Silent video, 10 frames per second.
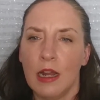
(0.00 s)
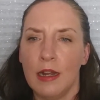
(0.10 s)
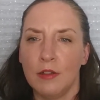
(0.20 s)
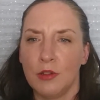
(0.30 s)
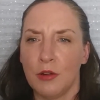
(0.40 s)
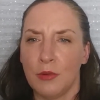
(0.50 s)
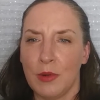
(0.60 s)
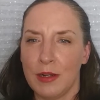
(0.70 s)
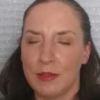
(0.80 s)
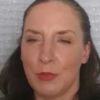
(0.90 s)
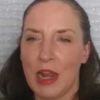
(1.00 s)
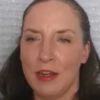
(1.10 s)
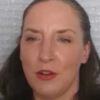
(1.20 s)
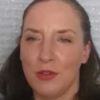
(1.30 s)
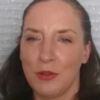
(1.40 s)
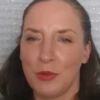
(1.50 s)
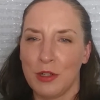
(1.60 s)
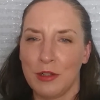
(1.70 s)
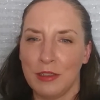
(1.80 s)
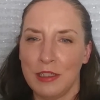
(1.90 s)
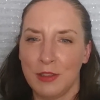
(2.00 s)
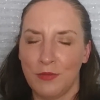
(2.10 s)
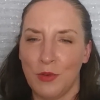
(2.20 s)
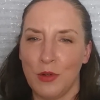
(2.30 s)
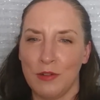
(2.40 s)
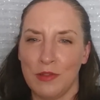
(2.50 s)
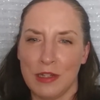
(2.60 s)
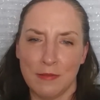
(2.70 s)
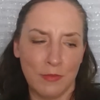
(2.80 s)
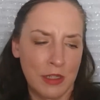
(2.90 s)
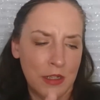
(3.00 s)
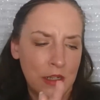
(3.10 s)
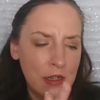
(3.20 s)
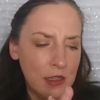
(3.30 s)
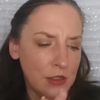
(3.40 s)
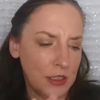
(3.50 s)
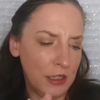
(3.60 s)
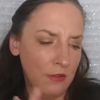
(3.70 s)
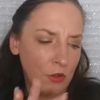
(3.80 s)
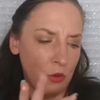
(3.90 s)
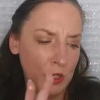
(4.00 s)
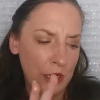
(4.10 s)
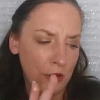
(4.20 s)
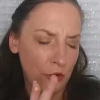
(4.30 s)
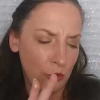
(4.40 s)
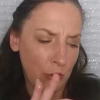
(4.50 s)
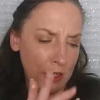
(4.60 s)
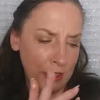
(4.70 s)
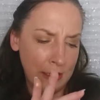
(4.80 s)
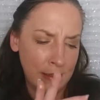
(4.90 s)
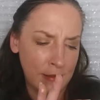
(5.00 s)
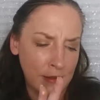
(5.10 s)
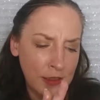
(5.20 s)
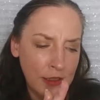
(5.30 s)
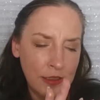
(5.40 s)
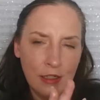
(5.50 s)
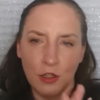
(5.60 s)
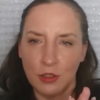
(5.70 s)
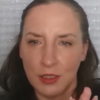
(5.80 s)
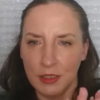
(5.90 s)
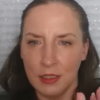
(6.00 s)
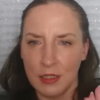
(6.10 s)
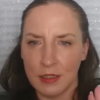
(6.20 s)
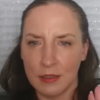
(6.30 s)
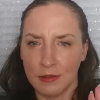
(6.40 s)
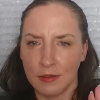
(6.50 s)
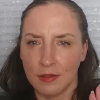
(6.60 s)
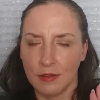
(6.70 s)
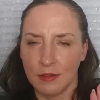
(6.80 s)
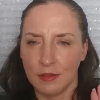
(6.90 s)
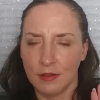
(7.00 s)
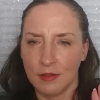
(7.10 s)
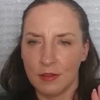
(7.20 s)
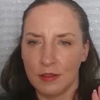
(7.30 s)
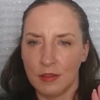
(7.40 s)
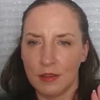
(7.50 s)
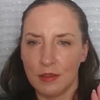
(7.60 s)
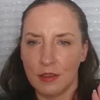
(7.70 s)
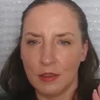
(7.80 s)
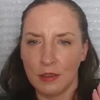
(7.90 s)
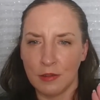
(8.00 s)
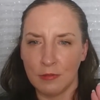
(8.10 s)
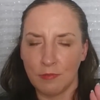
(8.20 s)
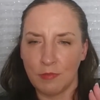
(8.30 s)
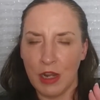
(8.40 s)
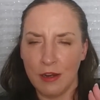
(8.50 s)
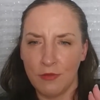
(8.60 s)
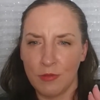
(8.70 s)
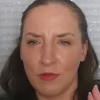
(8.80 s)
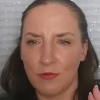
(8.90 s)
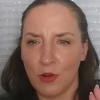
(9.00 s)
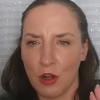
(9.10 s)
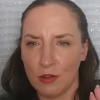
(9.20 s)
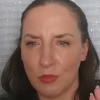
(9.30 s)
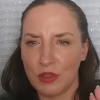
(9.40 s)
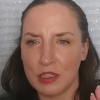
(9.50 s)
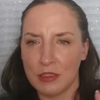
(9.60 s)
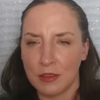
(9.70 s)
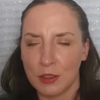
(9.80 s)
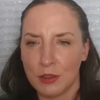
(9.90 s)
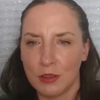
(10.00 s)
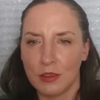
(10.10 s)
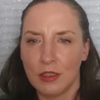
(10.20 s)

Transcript: I don't know. I know there were at least 4 of them. There's the Evil Queen, Cruella, Ursula, the guy from the Frog Prince.